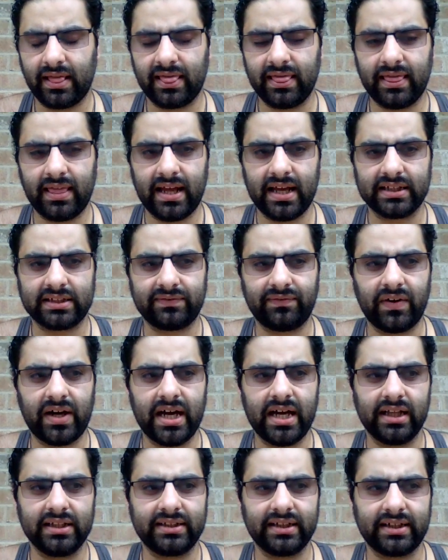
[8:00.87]
that's
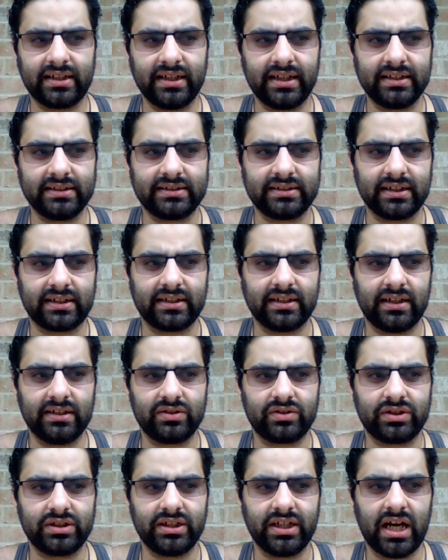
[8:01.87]
filed against a
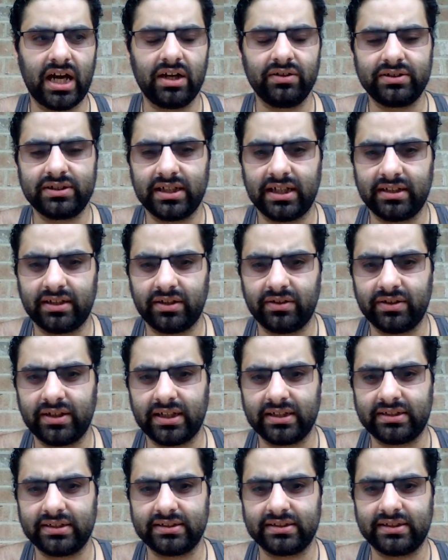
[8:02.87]
country outside the
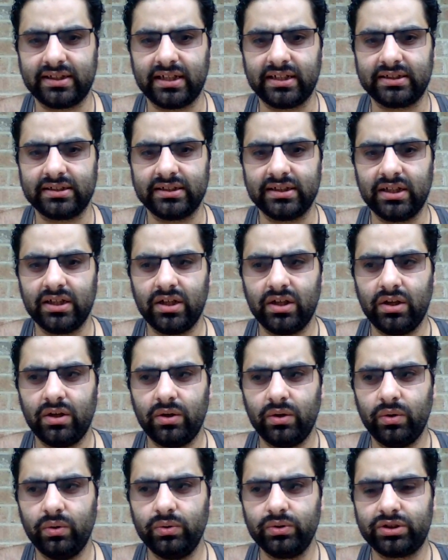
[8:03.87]
United States,
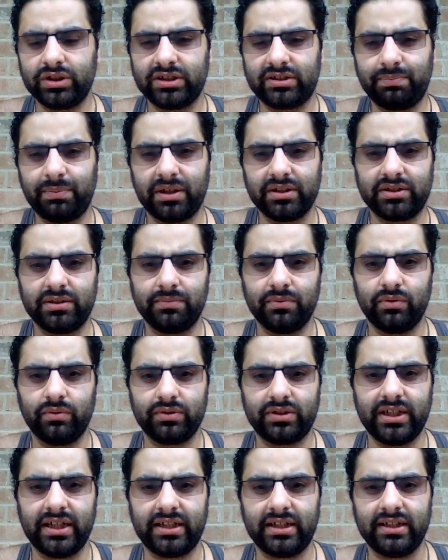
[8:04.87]
who's responsible in
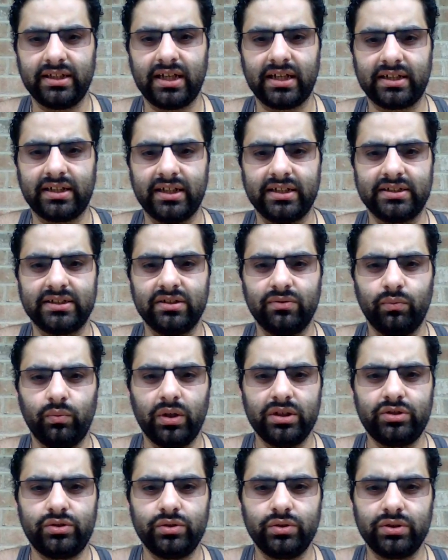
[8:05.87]
taking that case?
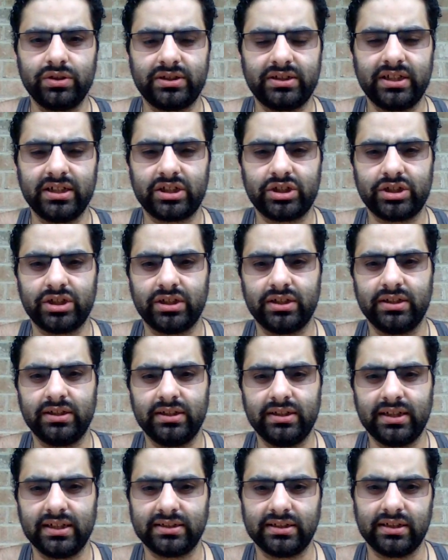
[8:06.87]
What jurisdiction
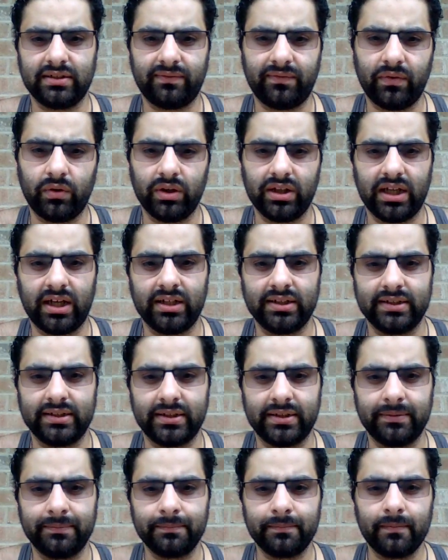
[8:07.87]
does it fall
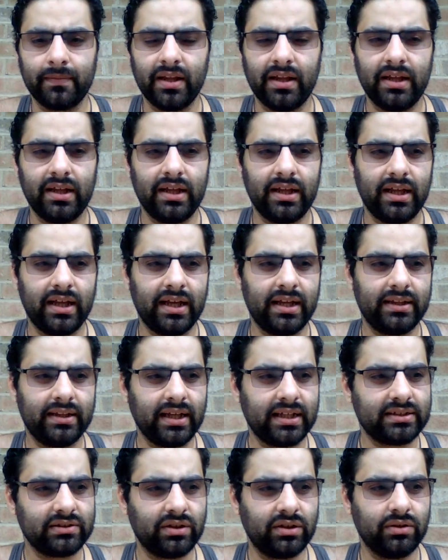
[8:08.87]
under? And
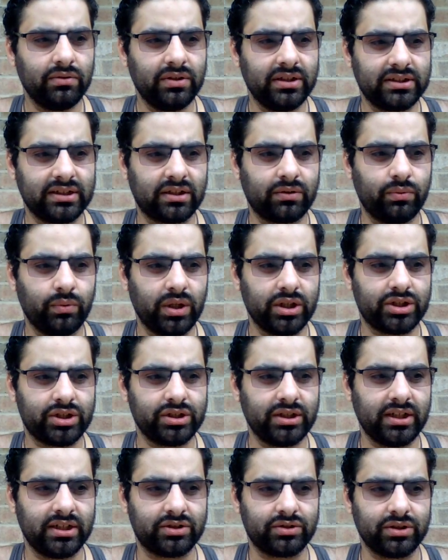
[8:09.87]
that's always a
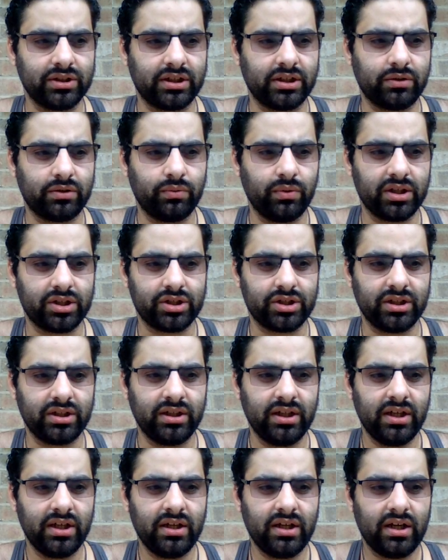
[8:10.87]
question, a tricky question,
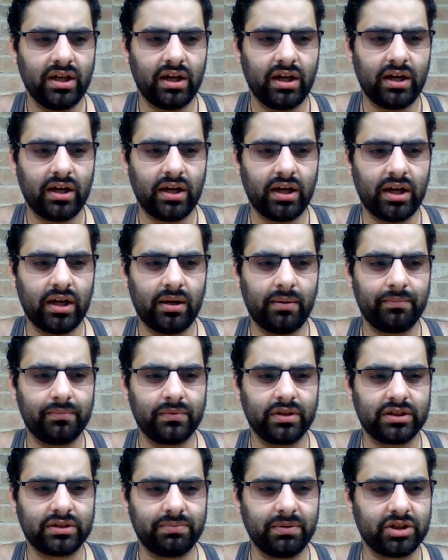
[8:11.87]

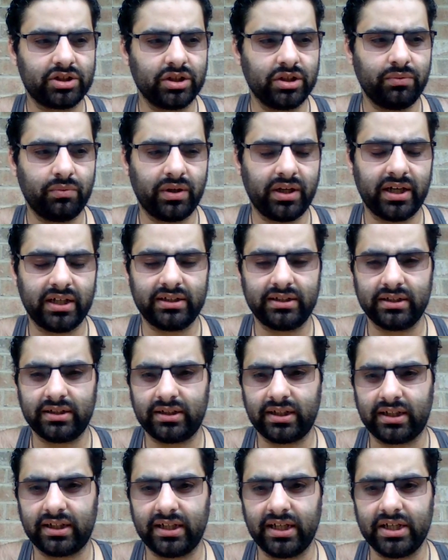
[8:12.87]
especially when I did
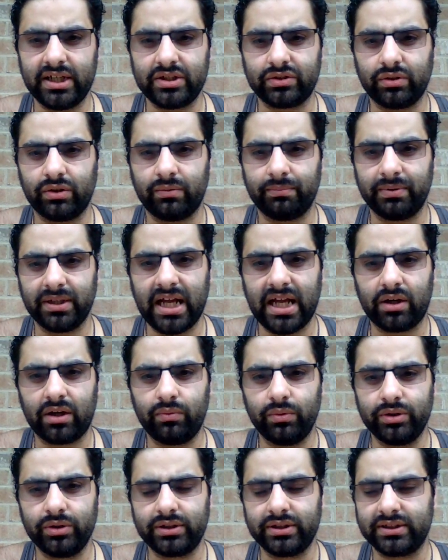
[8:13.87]
the case on
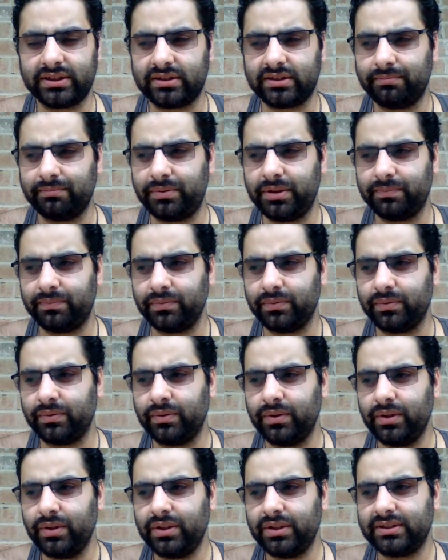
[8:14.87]
Blackwater. Some
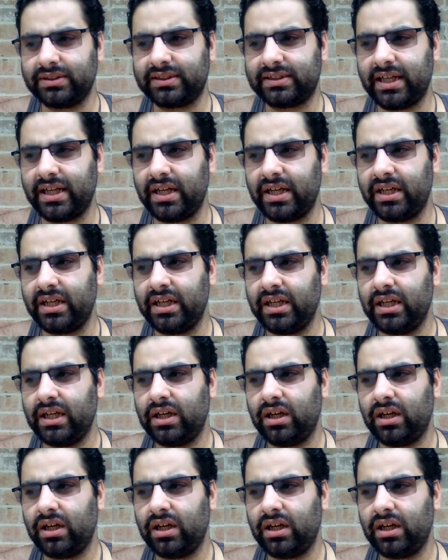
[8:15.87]
people say,